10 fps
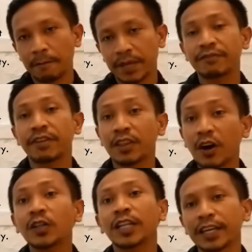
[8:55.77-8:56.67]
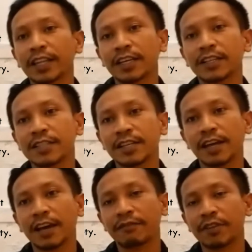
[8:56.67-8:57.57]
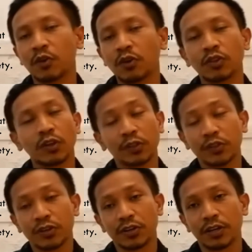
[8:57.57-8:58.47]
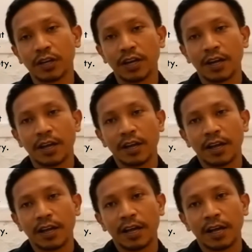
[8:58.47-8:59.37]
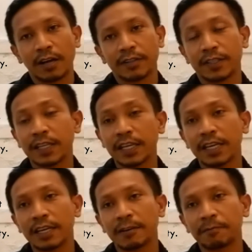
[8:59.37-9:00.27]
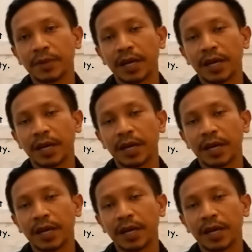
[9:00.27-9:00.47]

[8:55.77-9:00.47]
even though like they still have their own culture. See